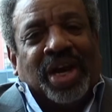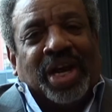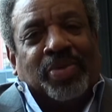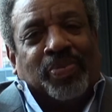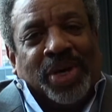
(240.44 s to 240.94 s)

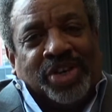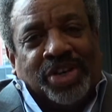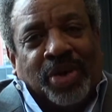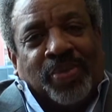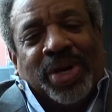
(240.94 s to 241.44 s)
It beat
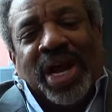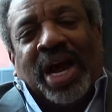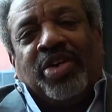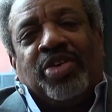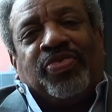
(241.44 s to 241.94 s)
you up. And
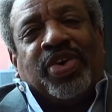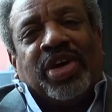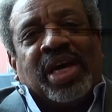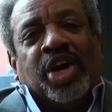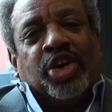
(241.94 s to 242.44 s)
now you feel
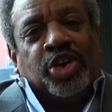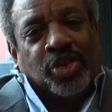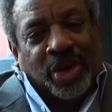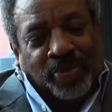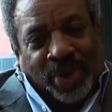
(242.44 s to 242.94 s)

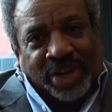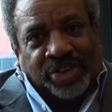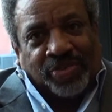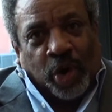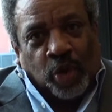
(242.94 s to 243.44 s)
you're in a
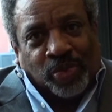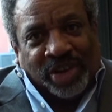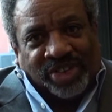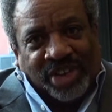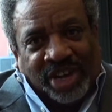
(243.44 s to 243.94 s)
place of
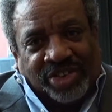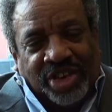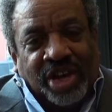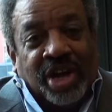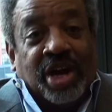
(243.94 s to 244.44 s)

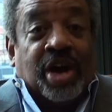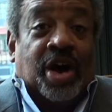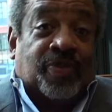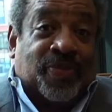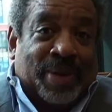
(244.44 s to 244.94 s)
hopelessness.
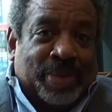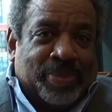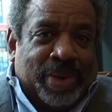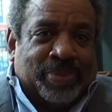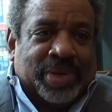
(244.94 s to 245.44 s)
A
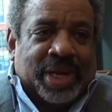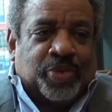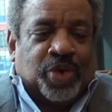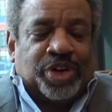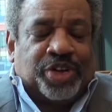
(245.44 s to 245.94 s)
family
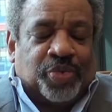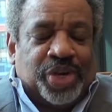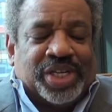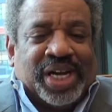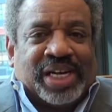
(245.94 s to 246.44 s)
member that
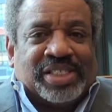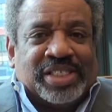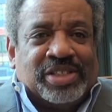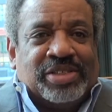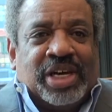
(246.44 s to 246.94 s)
wanted to reach
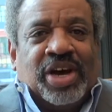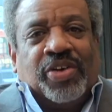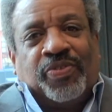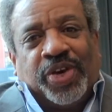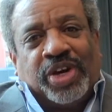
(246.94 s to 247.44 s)
out to
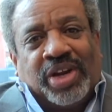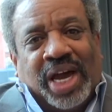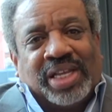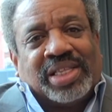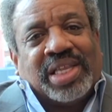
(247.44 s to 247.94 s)
you
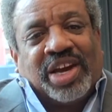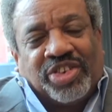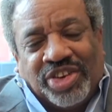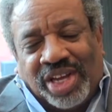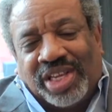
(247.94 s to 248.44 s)
feel like
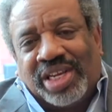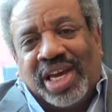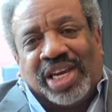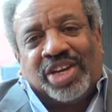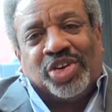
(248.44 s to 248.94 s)
there's
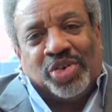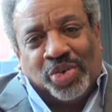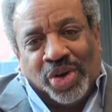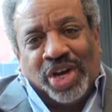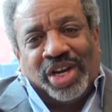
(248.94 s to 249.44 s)
nothing they
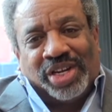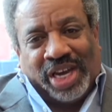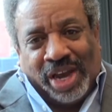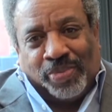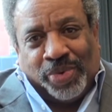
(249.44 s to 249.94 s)
can do
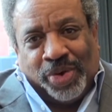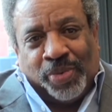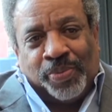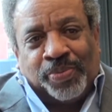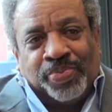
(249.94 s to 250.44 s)
to
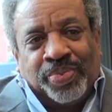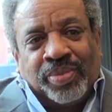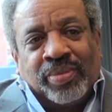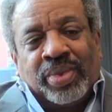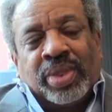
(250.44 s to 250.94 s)
help you.
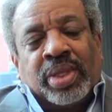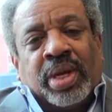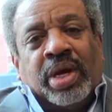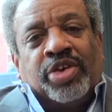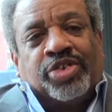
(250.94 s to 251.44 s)

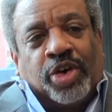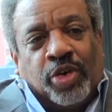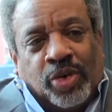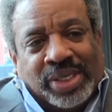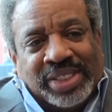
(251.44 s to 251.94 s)

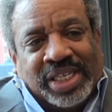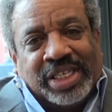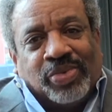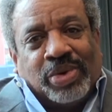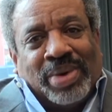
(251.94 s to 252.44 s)
So
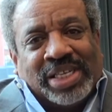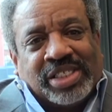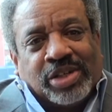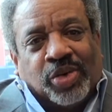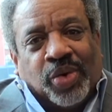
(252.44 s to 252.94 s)
continue
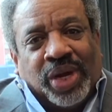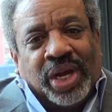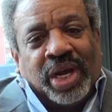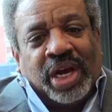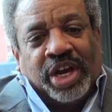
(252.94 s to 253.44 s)
with my
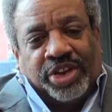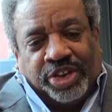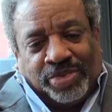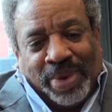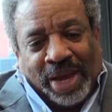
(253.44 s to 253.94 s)
story.
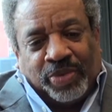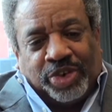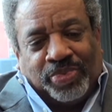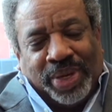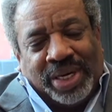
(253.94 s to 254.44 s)
This
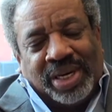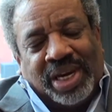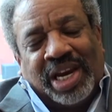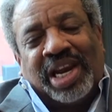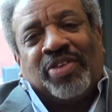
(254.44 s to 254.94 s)
man was
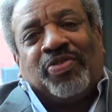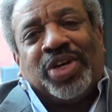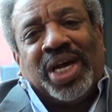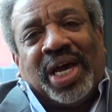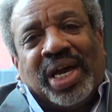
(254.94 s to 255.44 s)
beaten and
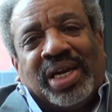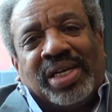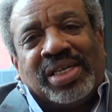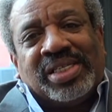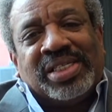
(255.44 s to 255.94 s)
left for
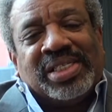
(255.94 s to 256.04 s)
dead.